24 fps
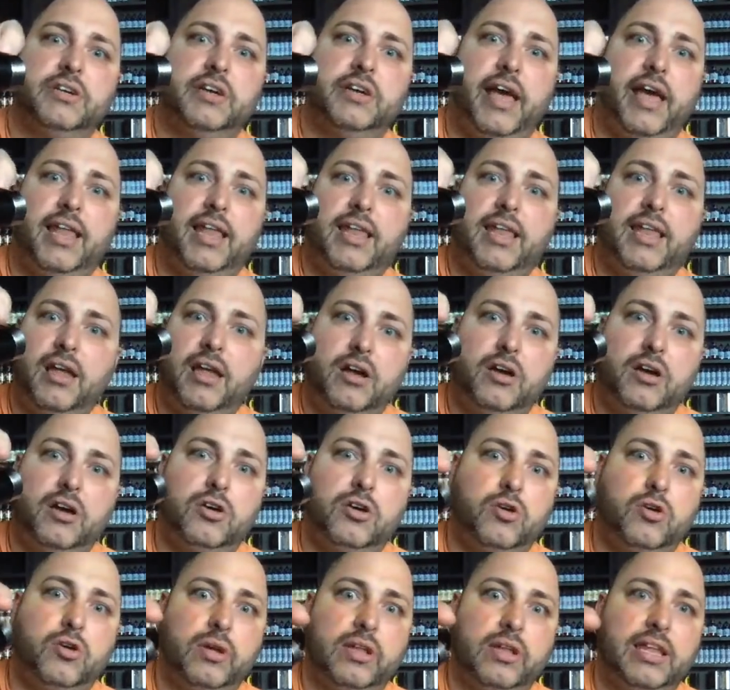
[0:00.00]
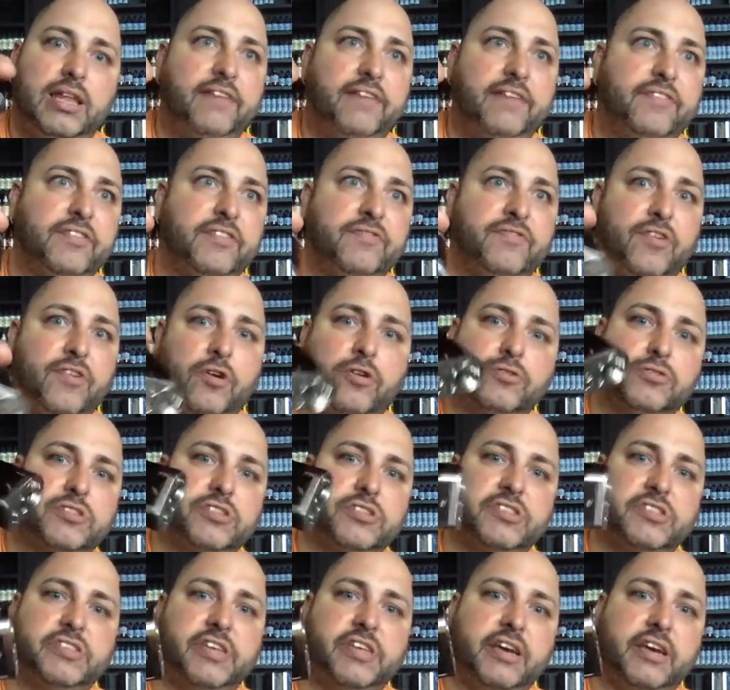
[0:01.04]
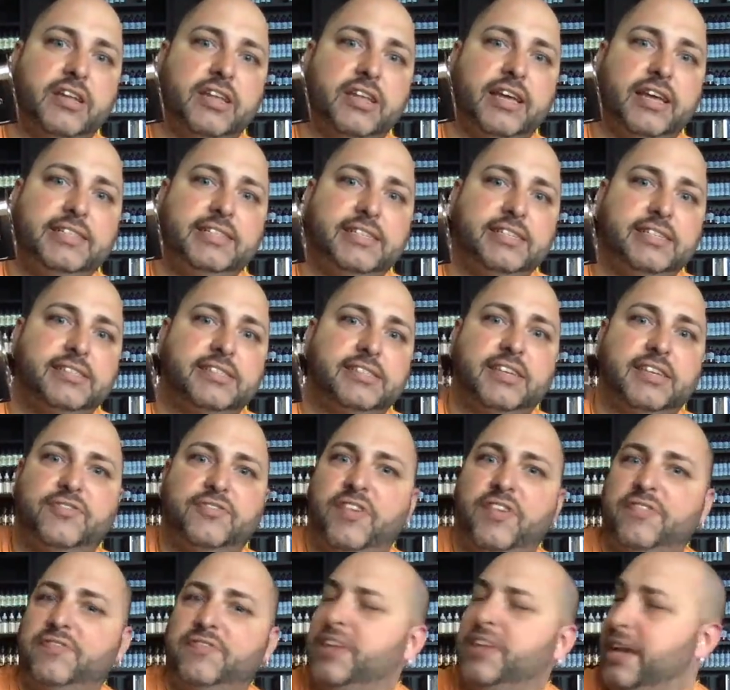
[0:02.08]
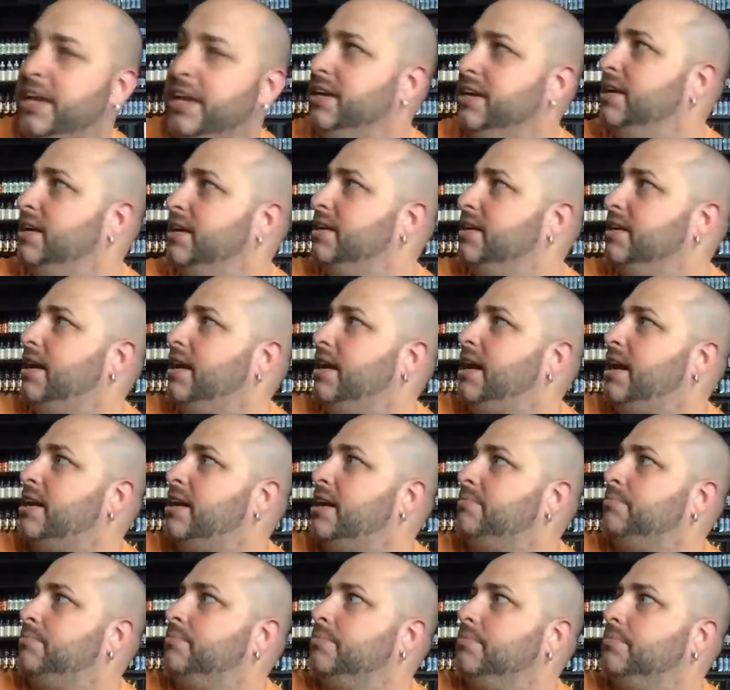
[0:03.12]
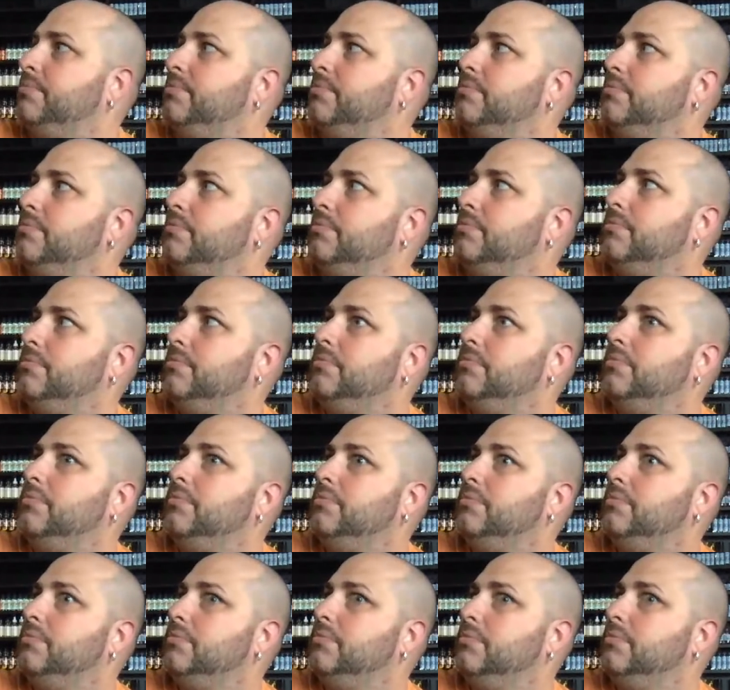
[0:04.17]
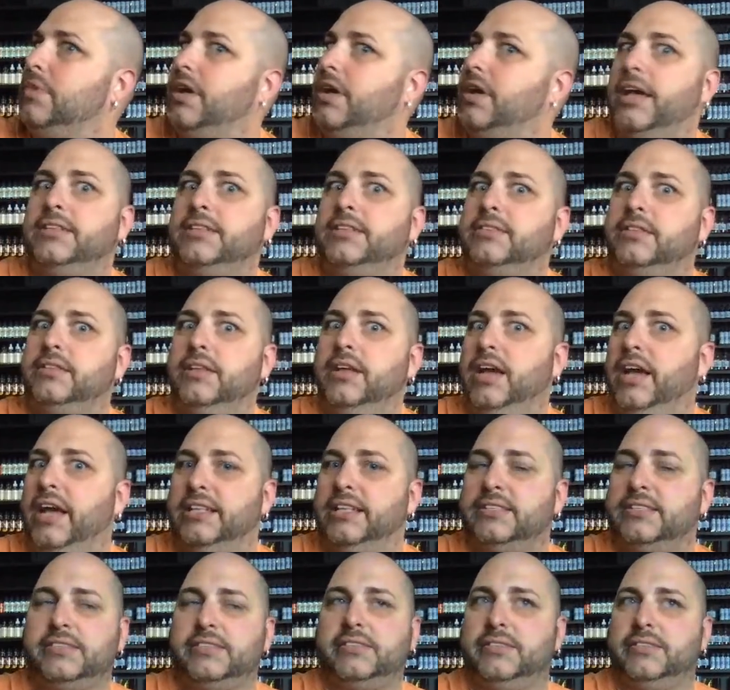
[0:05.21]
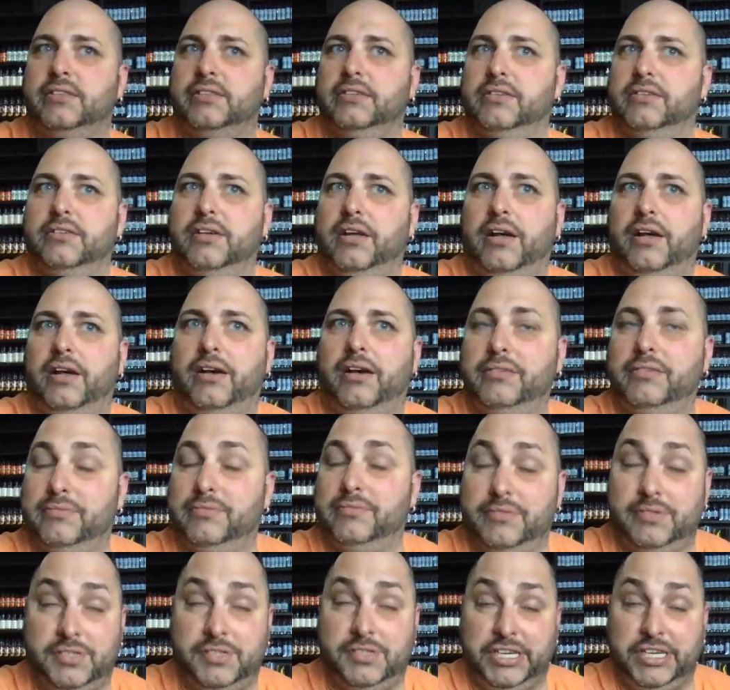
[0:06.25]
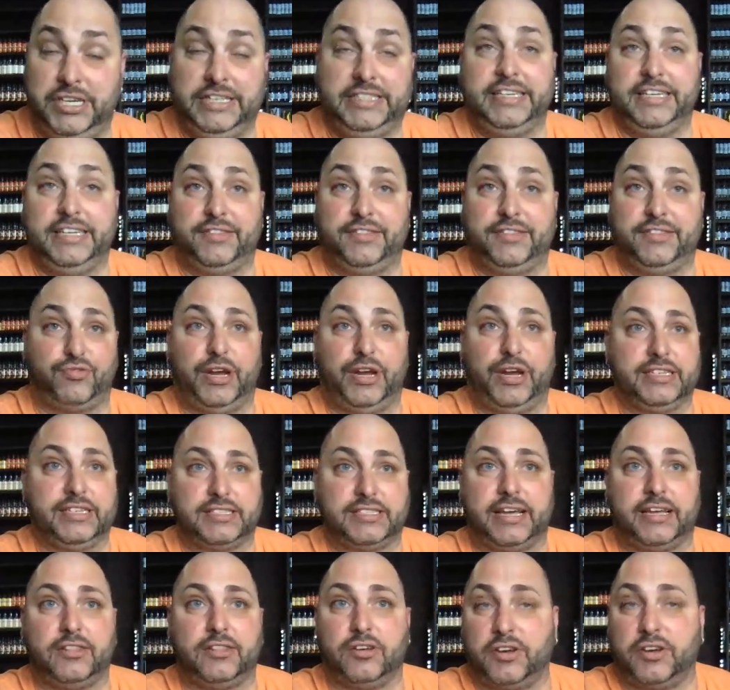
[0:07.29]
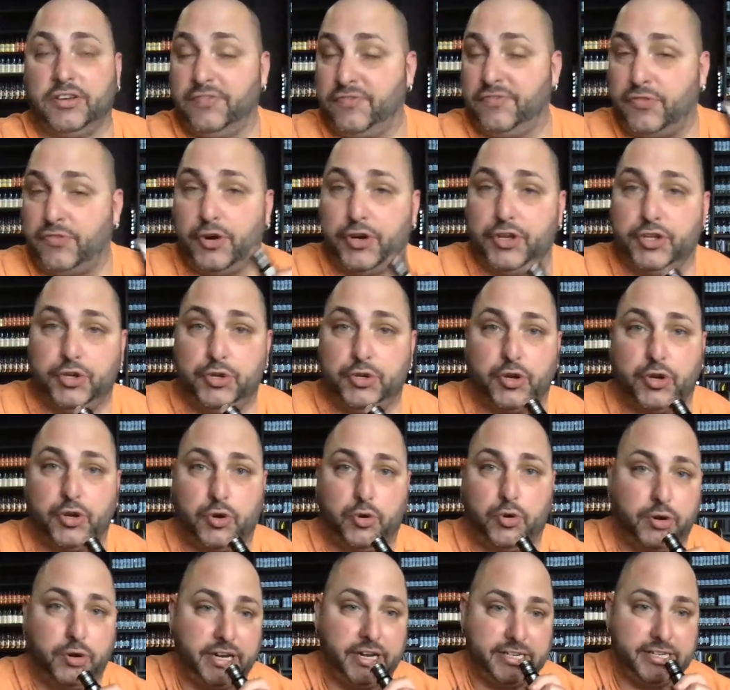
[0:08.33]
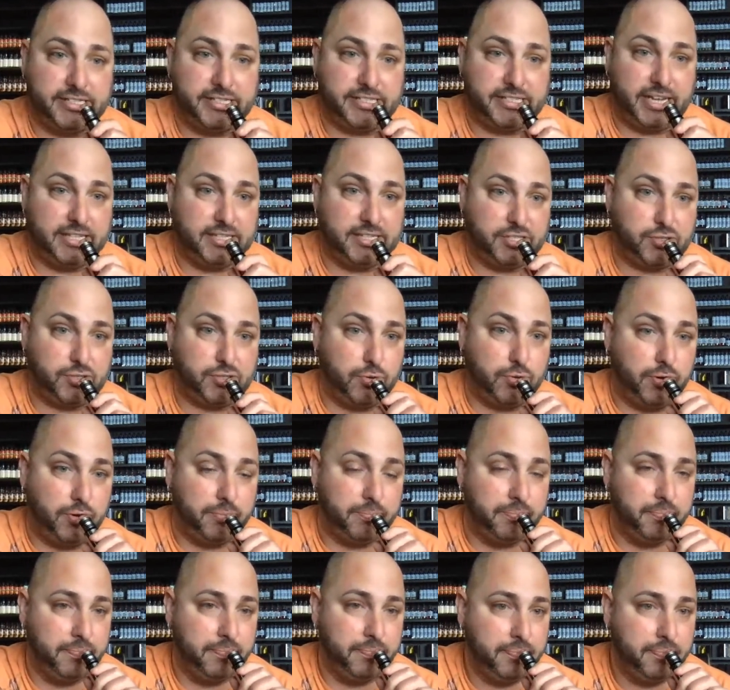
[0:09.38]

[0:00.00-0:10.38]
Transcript: hello, 11 volts, single 18650. Um, it, it's GT3 is like looking for a unicorn in a sandstorm.